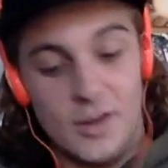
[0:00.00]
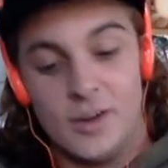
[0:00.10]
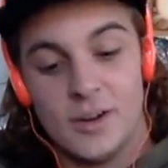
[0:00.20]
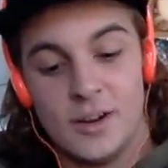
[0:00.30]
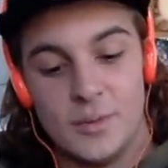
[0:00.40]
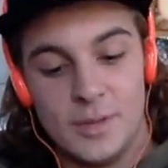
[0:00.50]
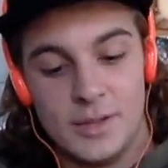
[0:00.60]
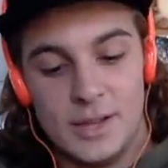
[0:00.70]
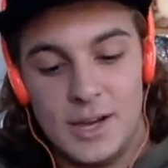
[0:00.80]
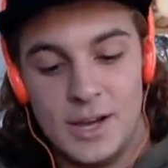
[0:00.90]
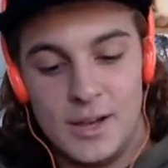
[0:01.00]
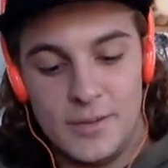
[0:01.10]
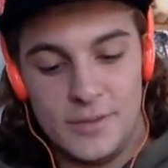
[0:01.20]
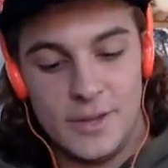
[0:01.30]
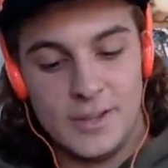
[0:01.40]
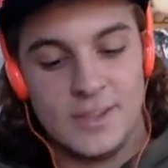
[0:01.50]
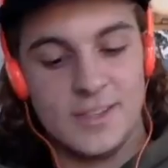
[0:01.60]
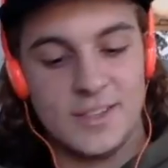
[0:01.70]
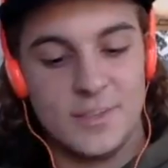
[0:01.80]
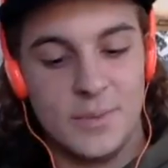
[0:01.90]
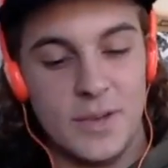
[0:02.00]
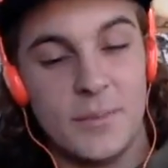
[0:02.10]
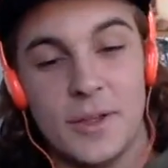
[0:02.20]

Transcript: are going to be live at 6 p.m.